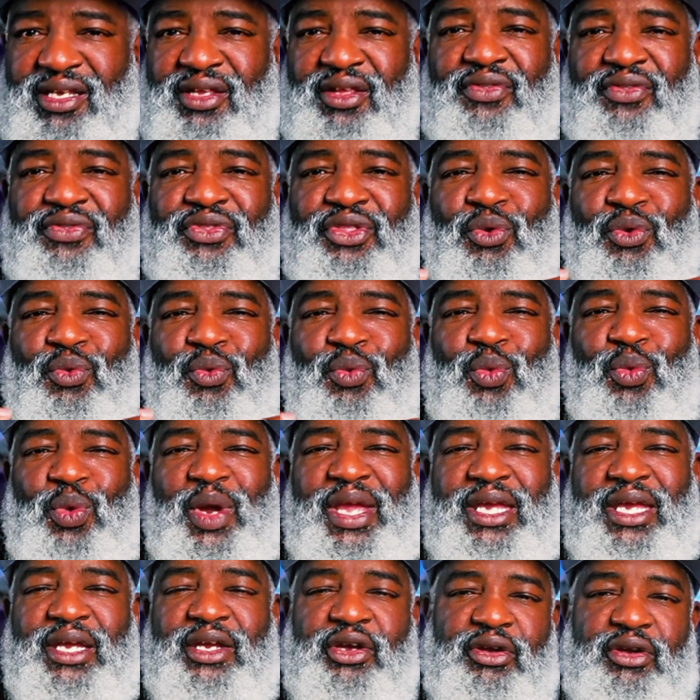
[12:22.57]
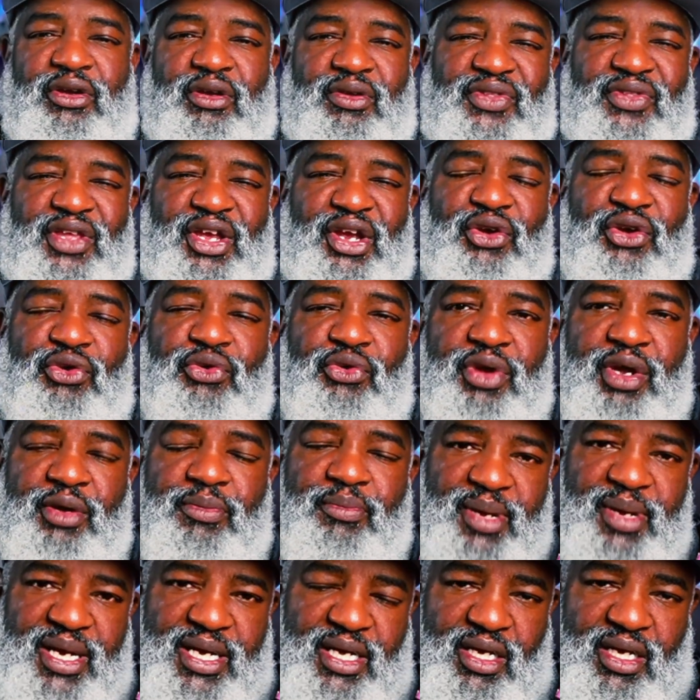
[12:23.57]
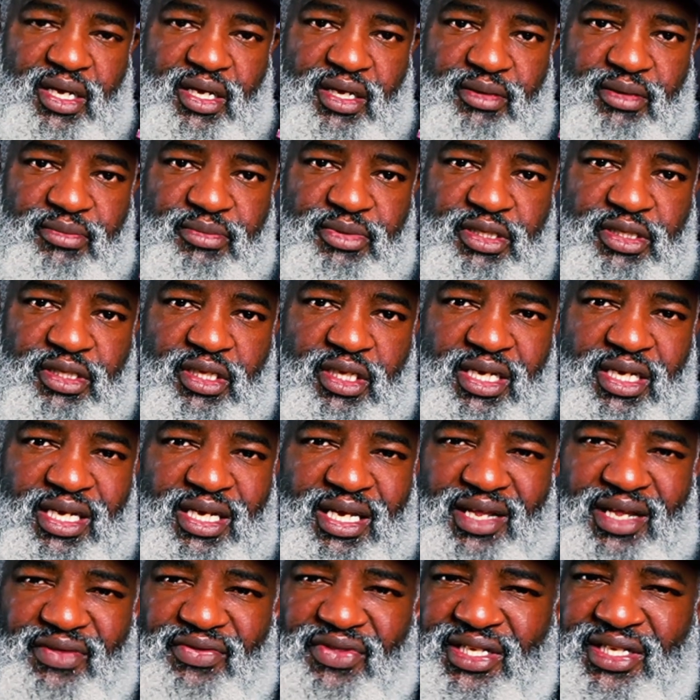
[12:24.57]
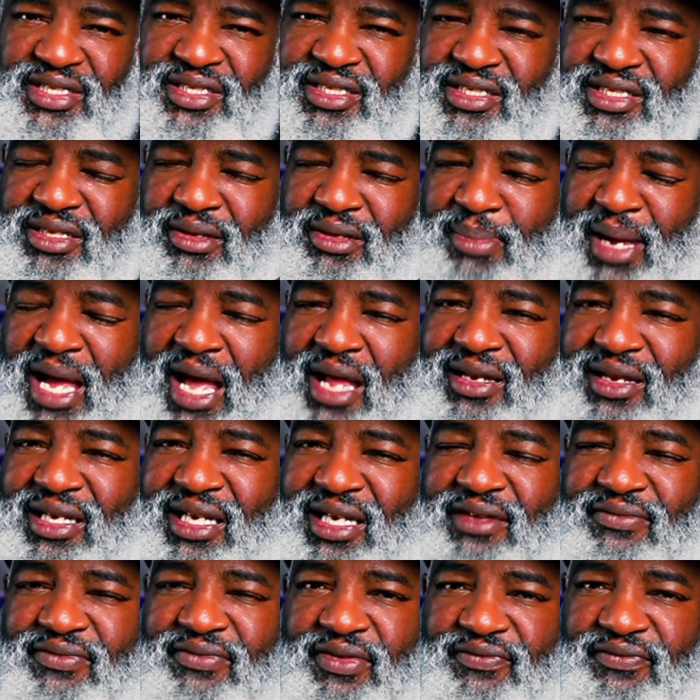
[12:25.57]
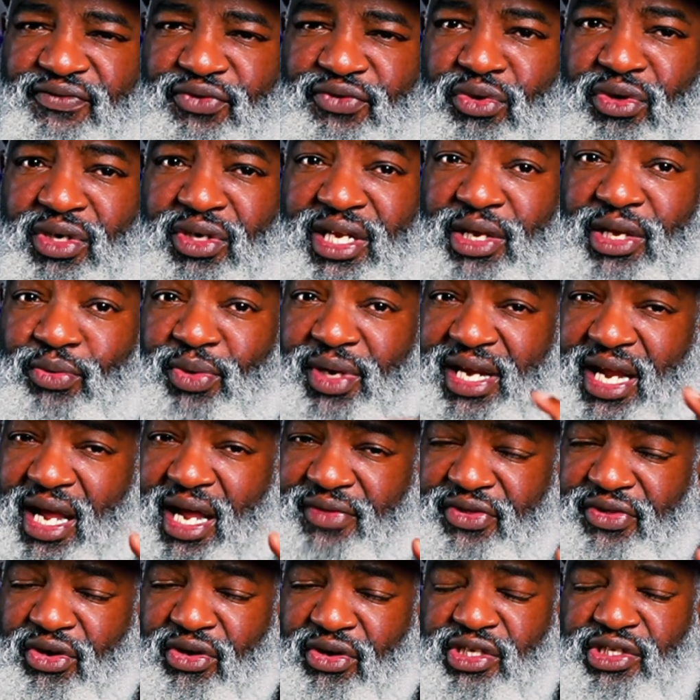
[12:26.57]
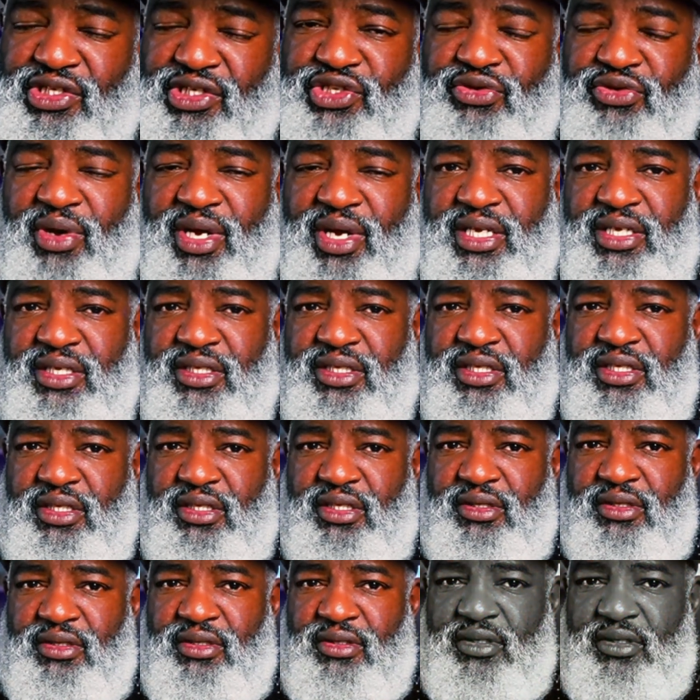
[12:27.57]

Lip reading: the weaker their grip becomes. And this is about living fully without their constraints.